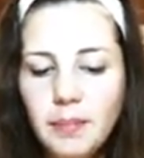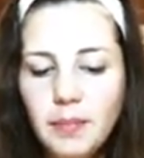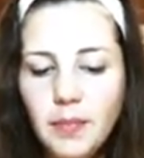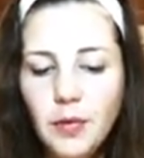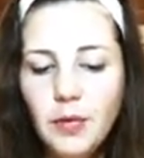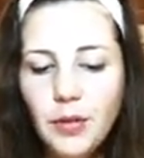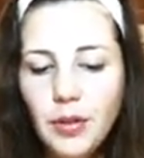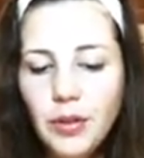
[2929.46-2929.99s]

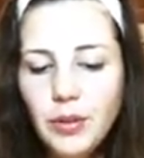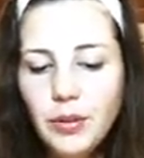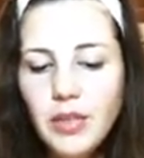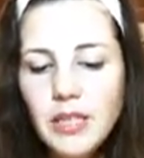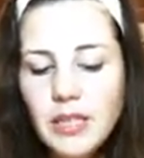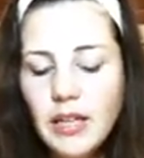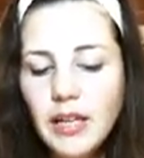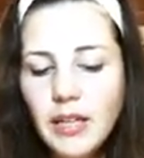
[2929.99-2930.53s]
for you,
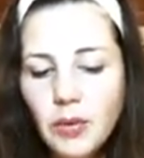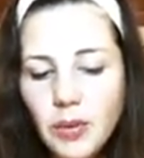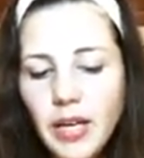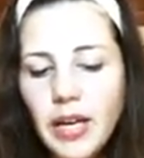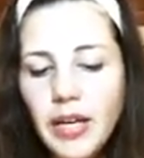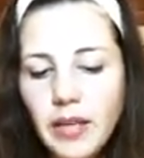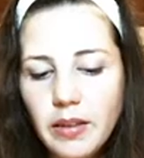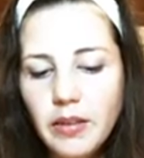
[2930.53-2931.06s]
it's like,
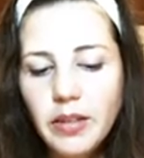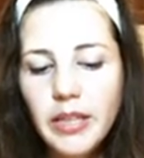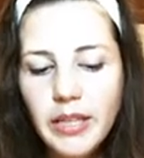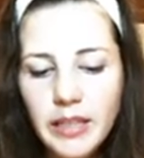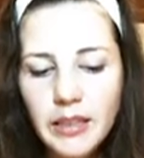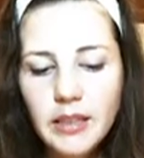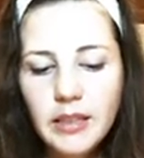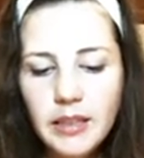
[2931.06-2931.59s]
okay, the
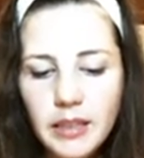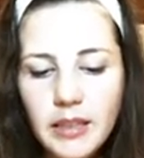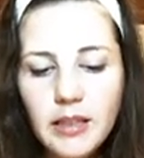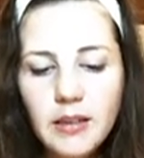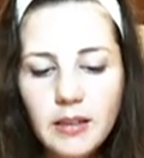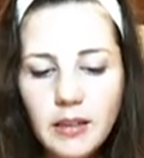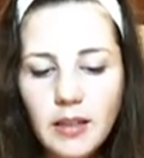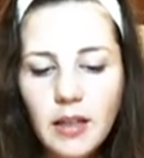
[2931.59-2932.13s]

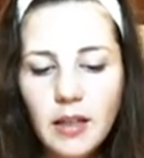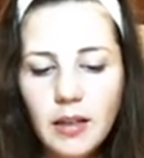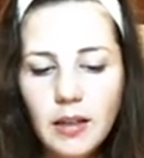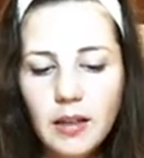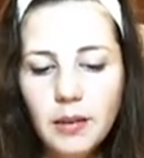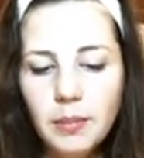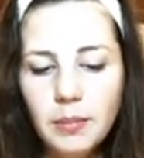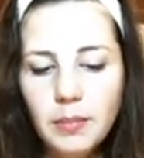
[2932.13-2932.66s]
healing
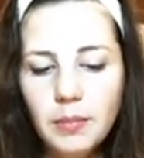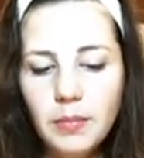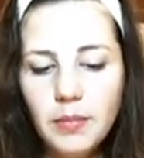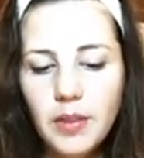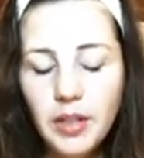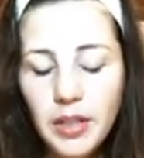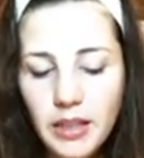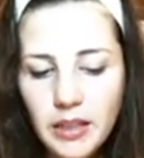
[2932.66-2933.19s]

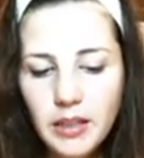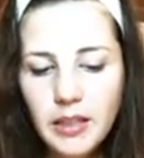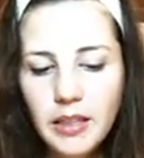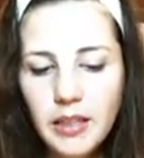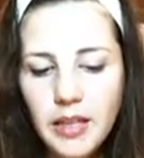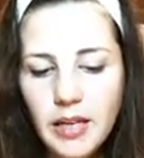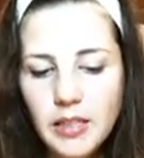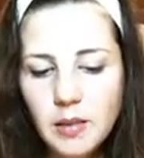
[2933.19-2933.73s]

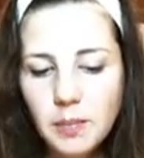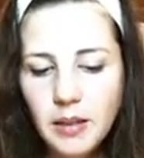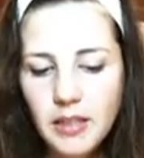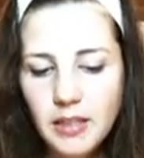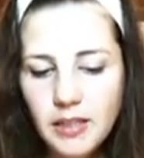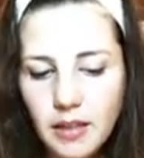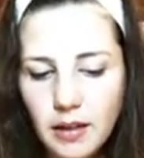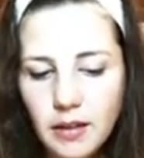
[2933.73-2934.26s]
has
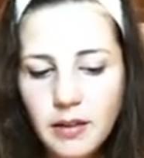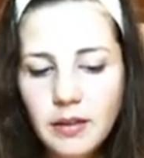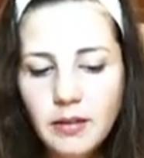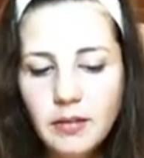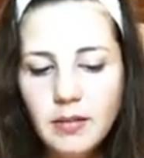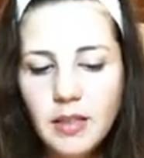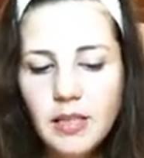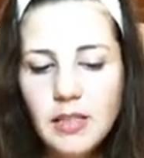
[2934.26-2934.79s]
been
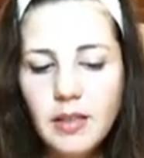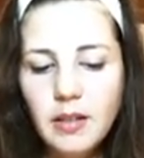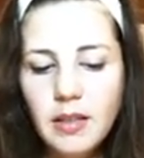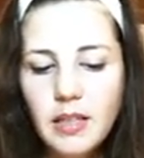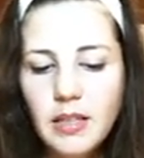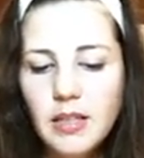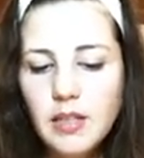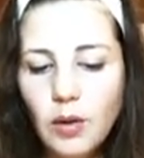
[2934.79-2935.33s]
done. It's not
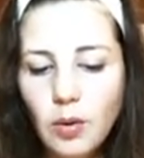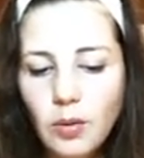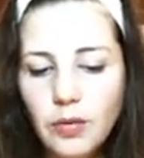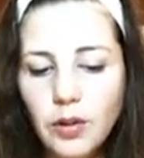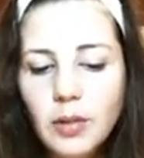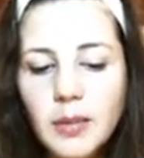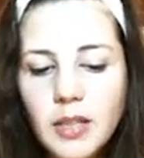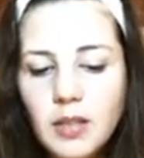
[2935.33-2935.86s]
that it's
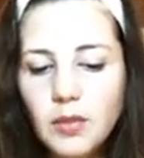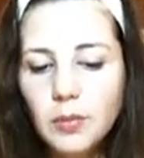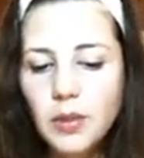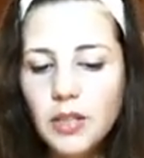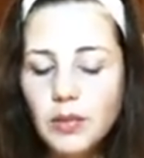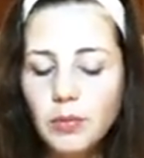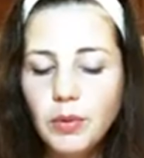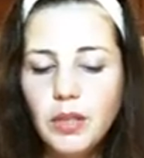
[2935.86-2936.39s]
over, because
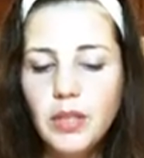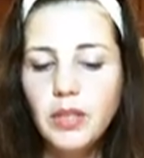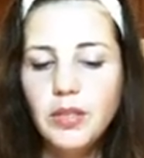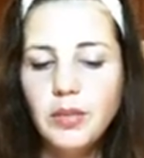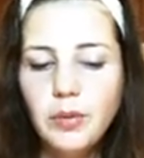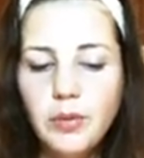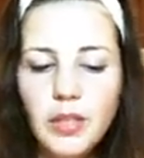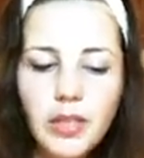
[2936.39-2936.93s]
we
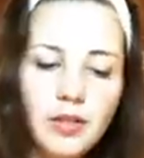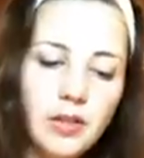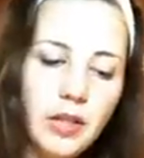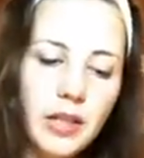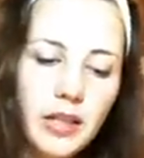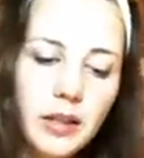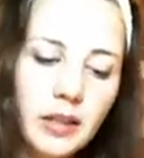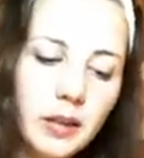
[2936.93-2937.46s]
do need to
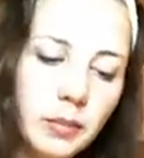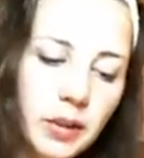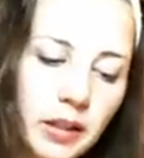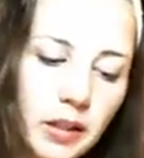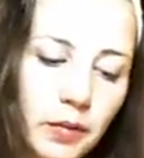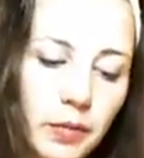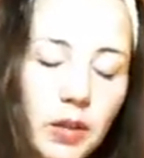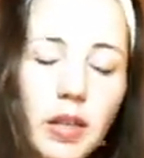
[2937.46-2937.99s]
heal and
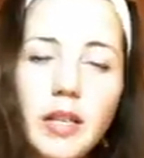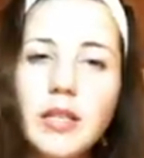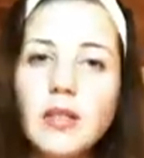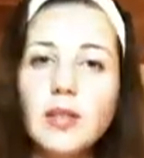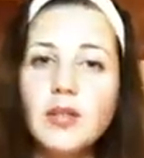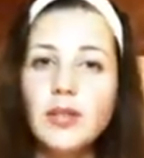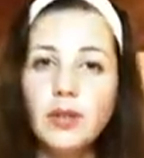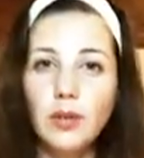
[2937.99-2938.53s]
peel off the
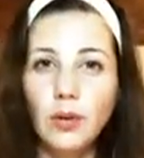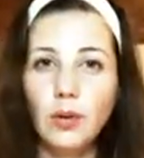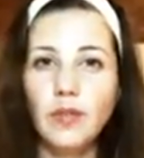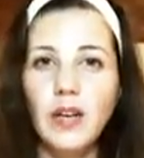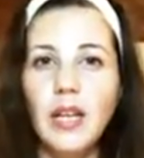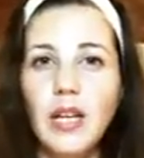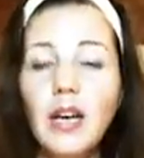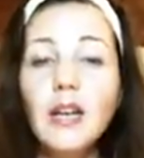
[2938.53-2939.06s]
layers all of
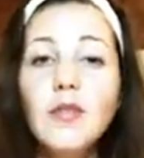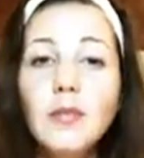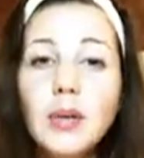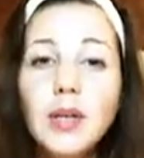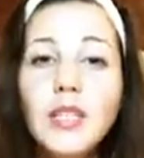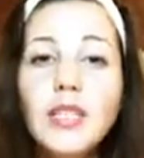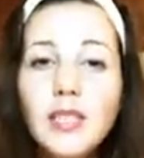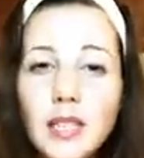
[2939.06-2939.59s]
our life,
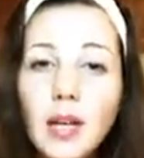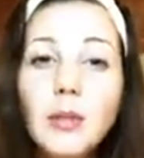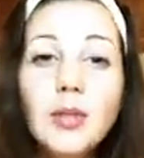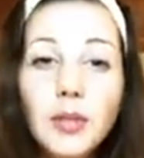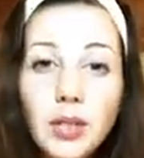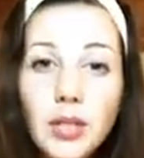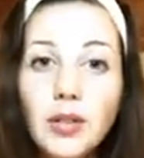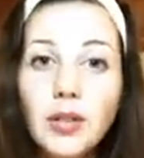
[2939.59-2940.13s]
but it's time
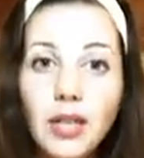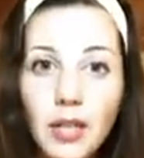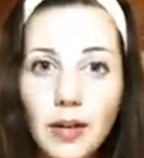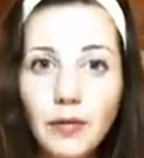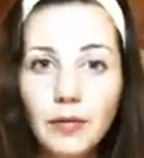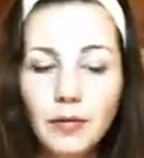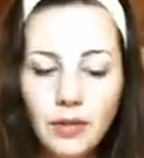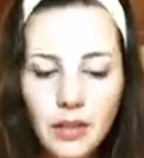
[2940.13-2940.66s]
to enjoy
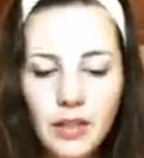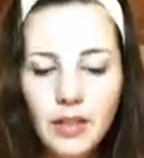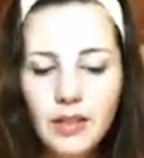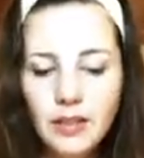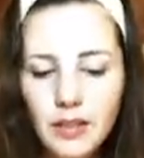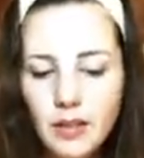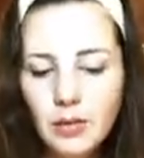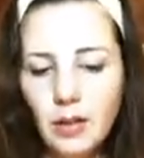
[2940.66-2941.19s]
life.
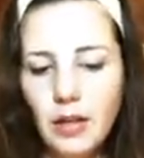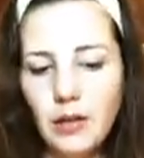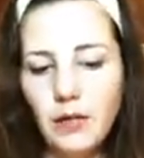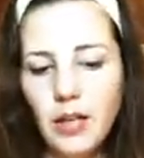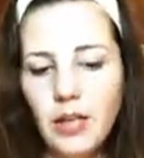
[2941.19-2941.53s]
That's what I feel.